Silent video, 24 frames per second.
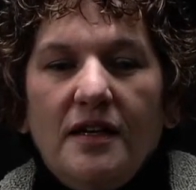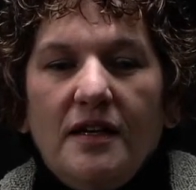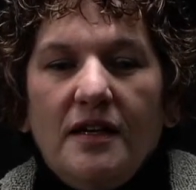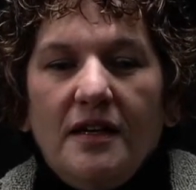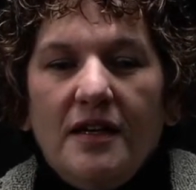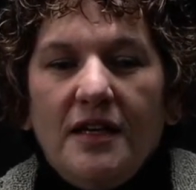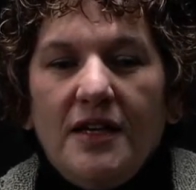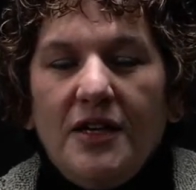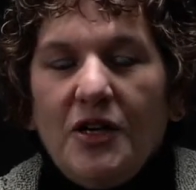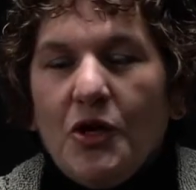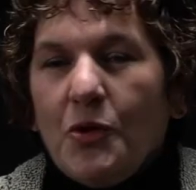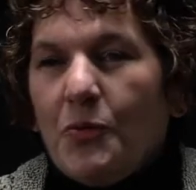
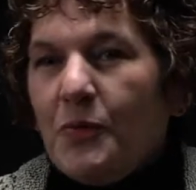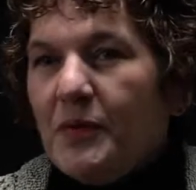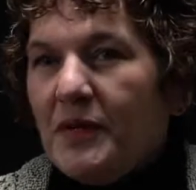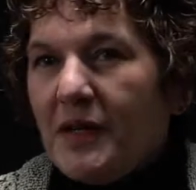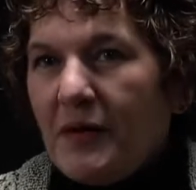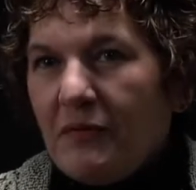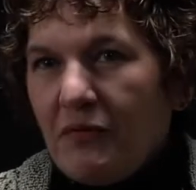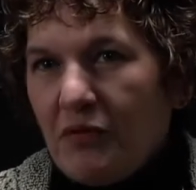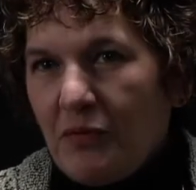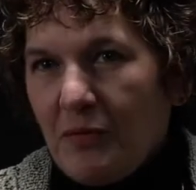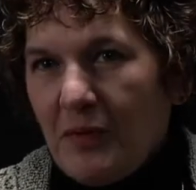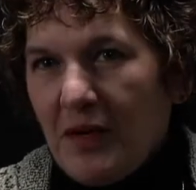He opened
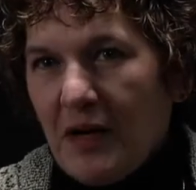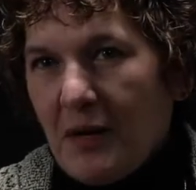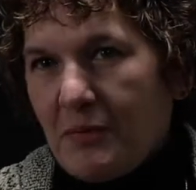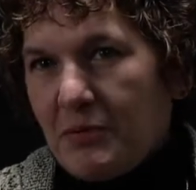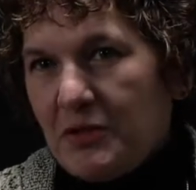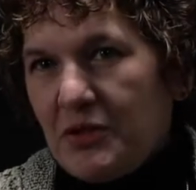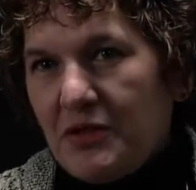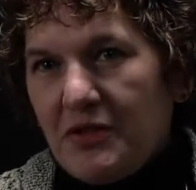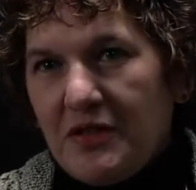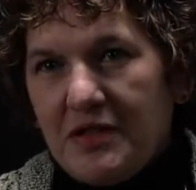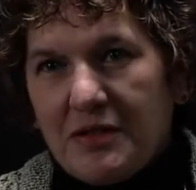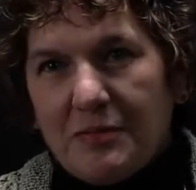up for me
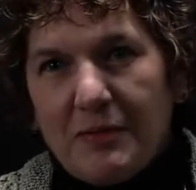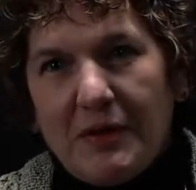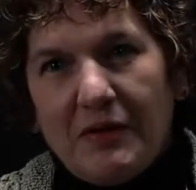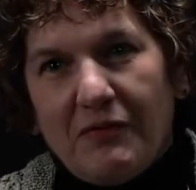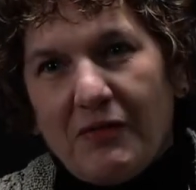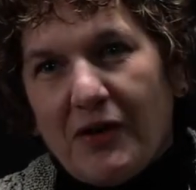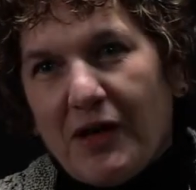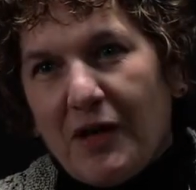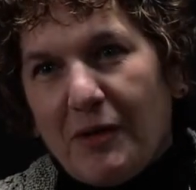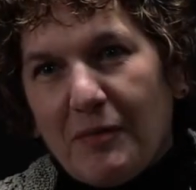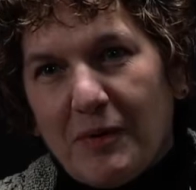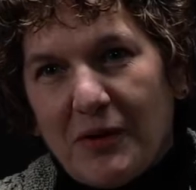opportunities to play
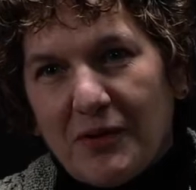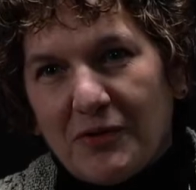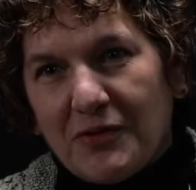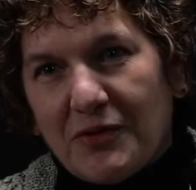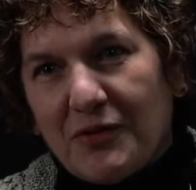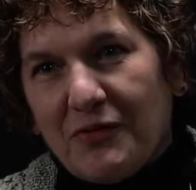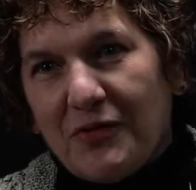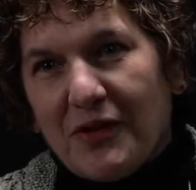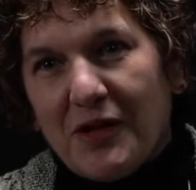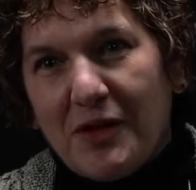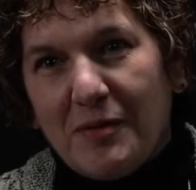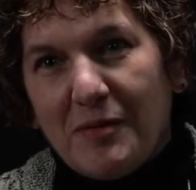volleyball.
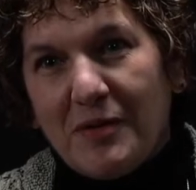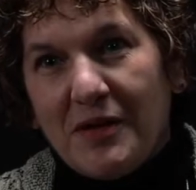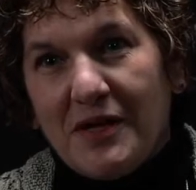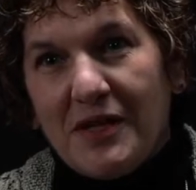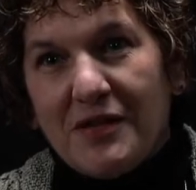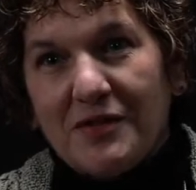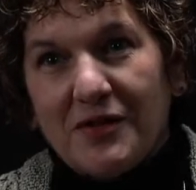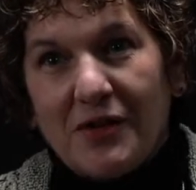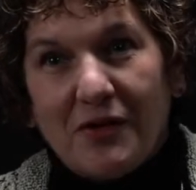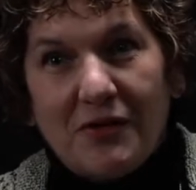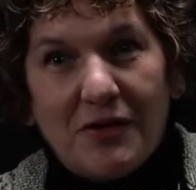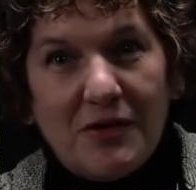So volleyball
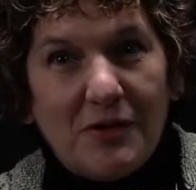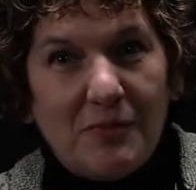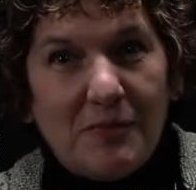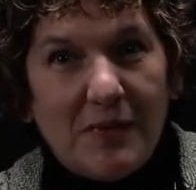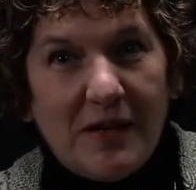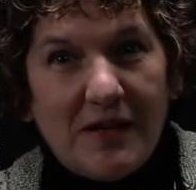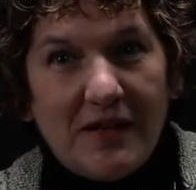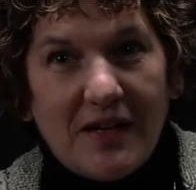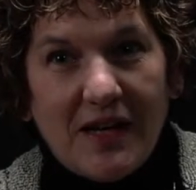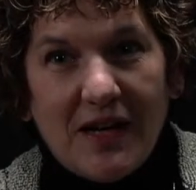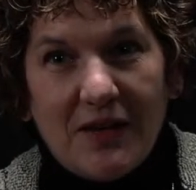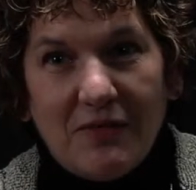has always
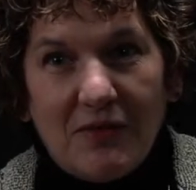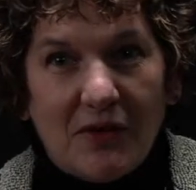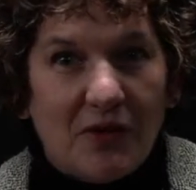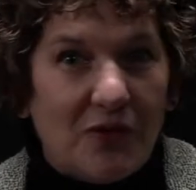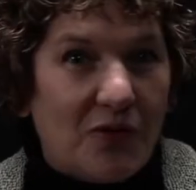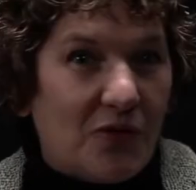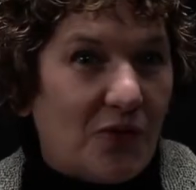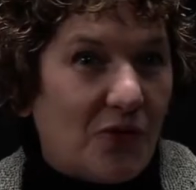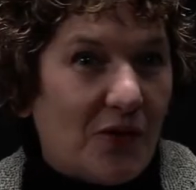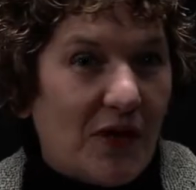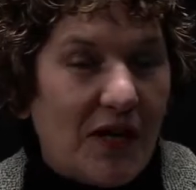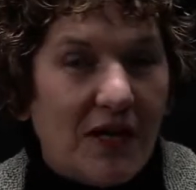been kind of a
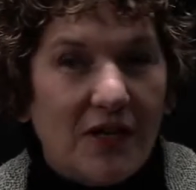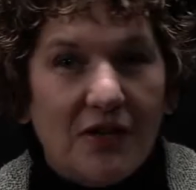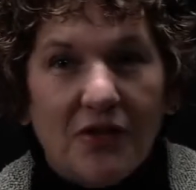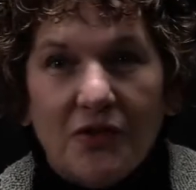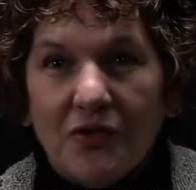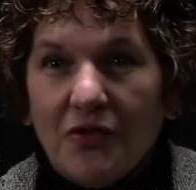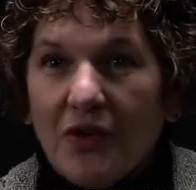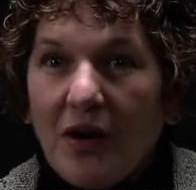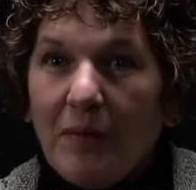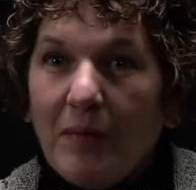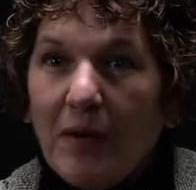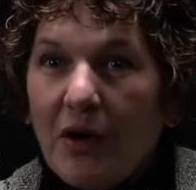thread
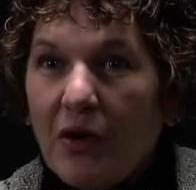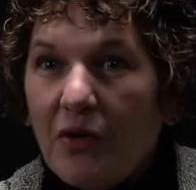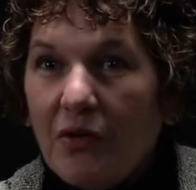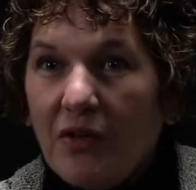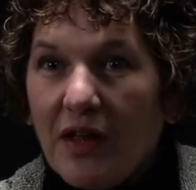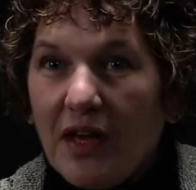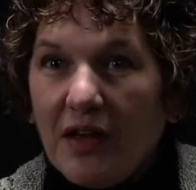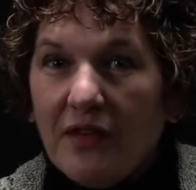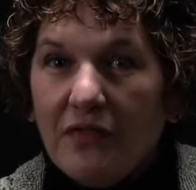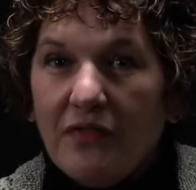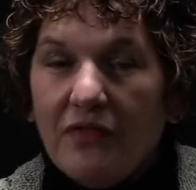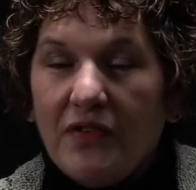throughout my whole
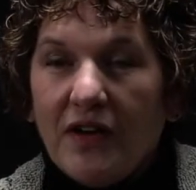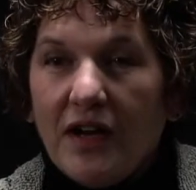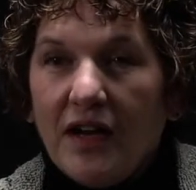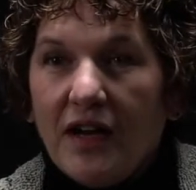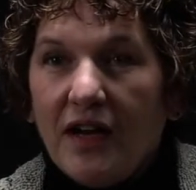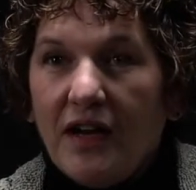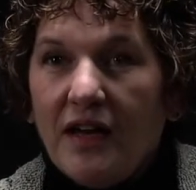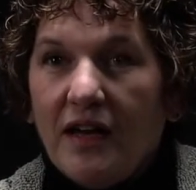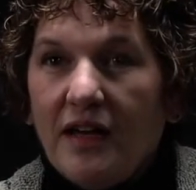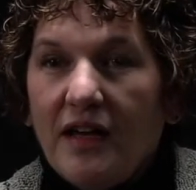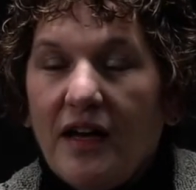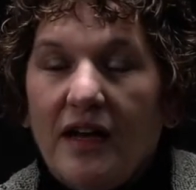life.
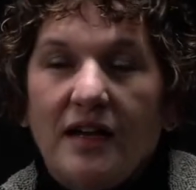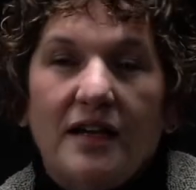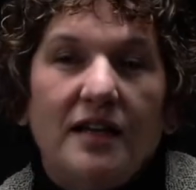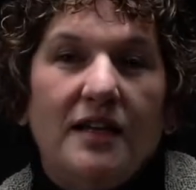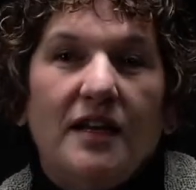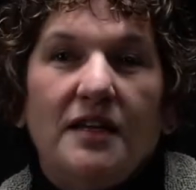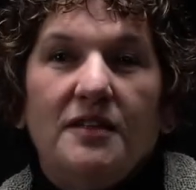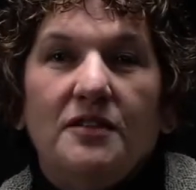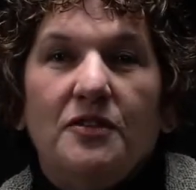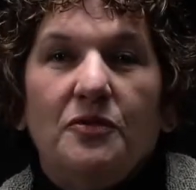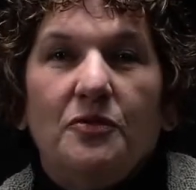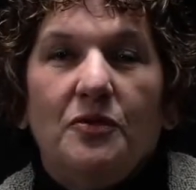I got
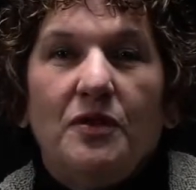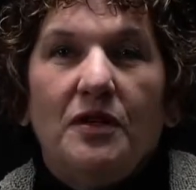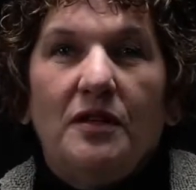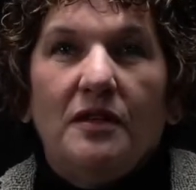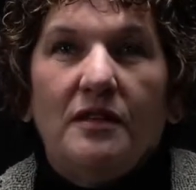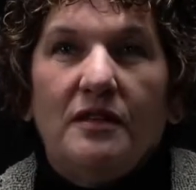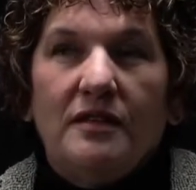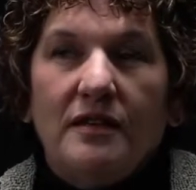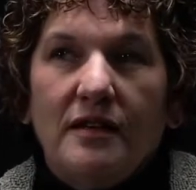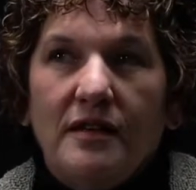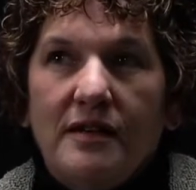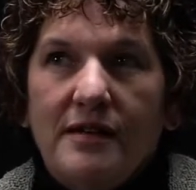connected
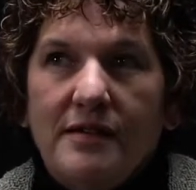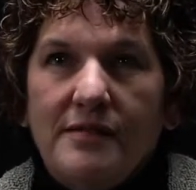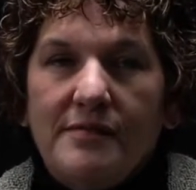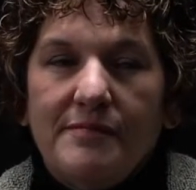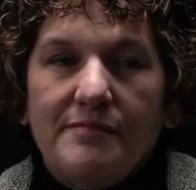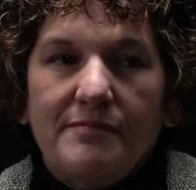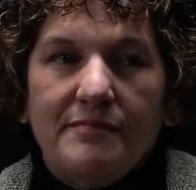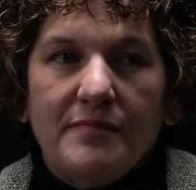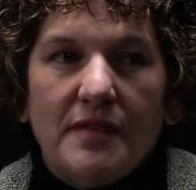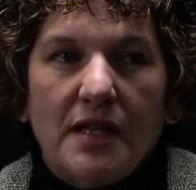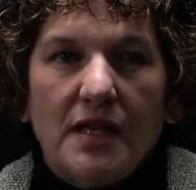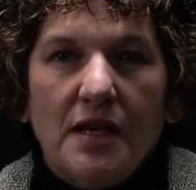with
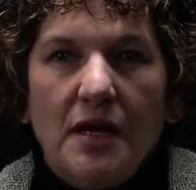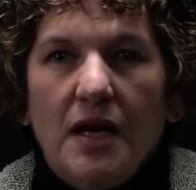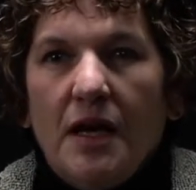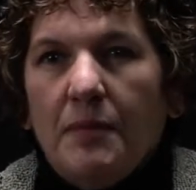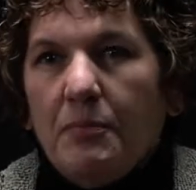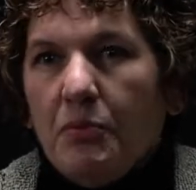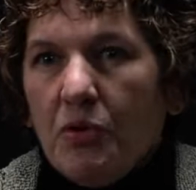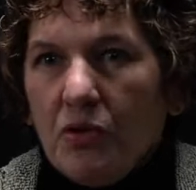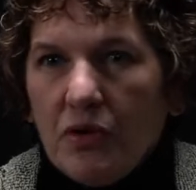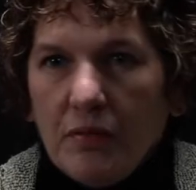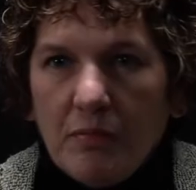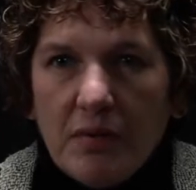like
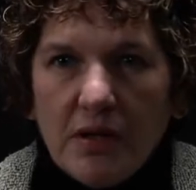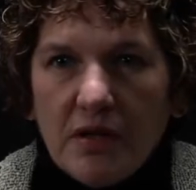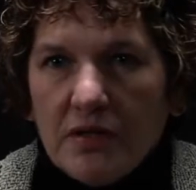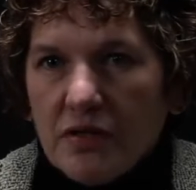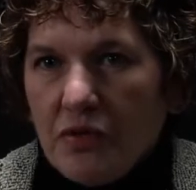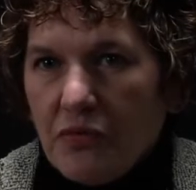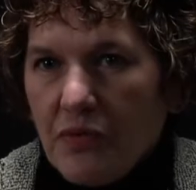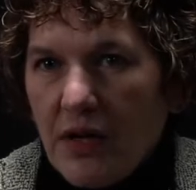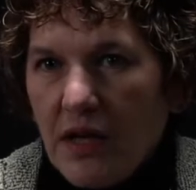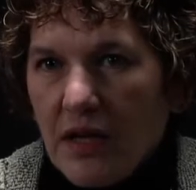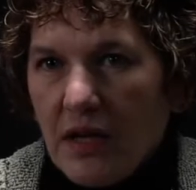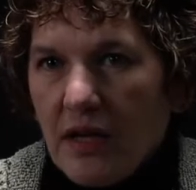Portland Parks
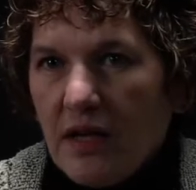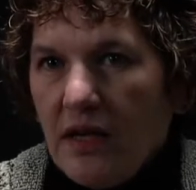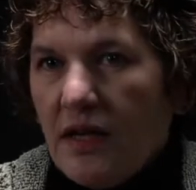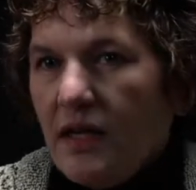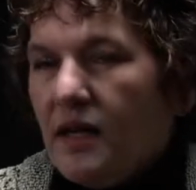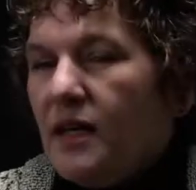and Rec.